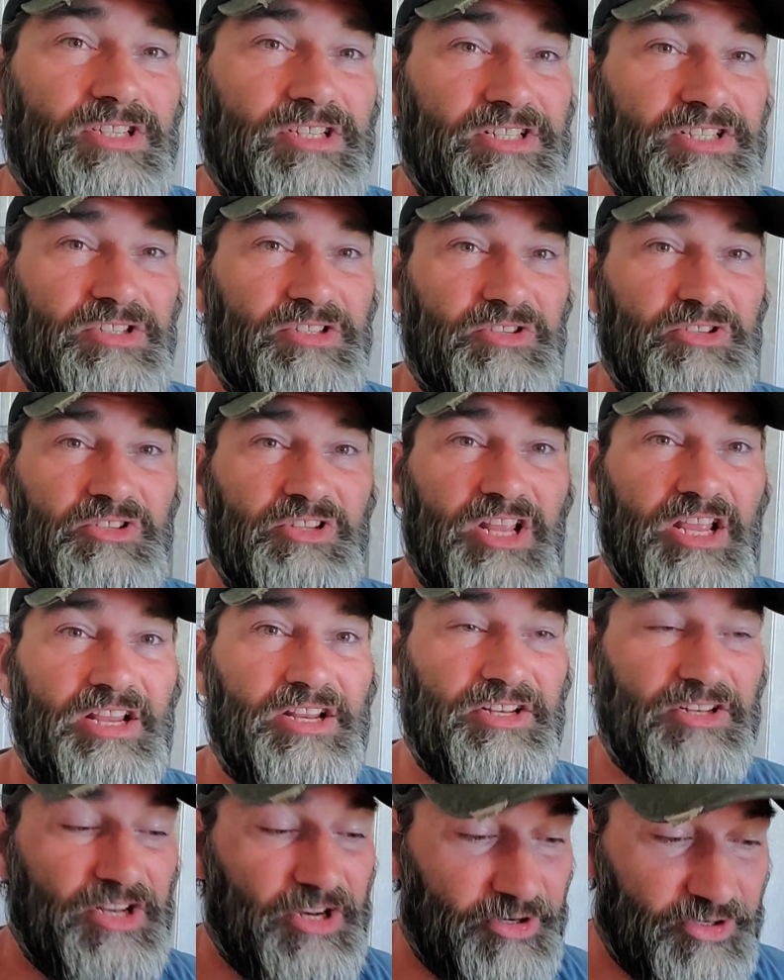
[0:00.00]
is that
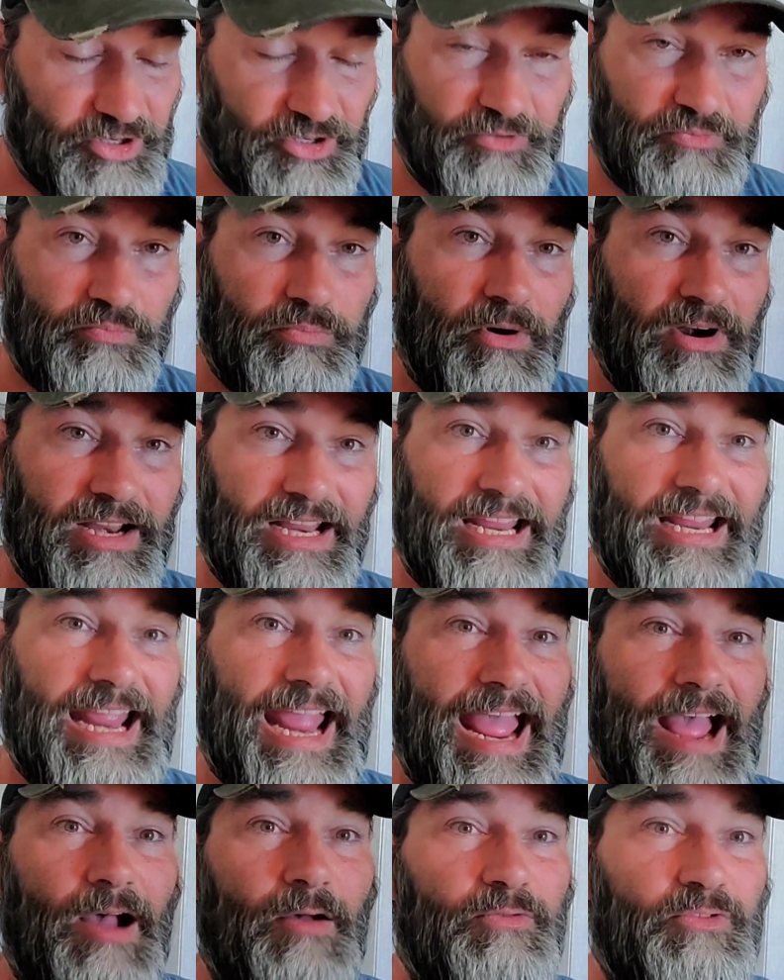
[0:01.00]
they're just
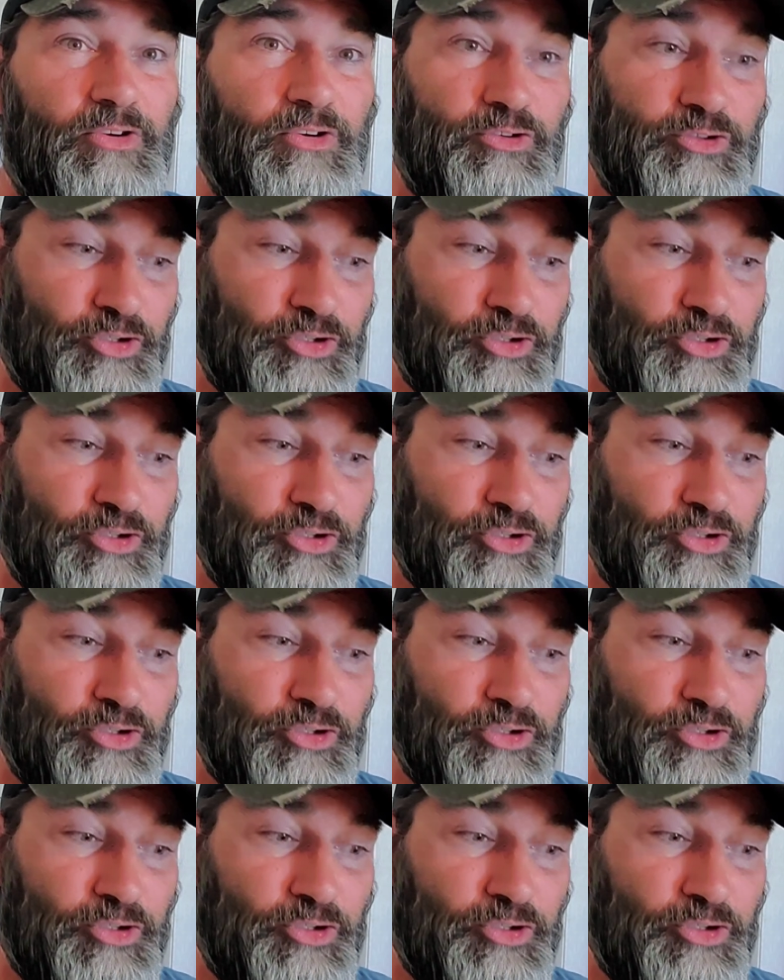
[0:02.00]
they're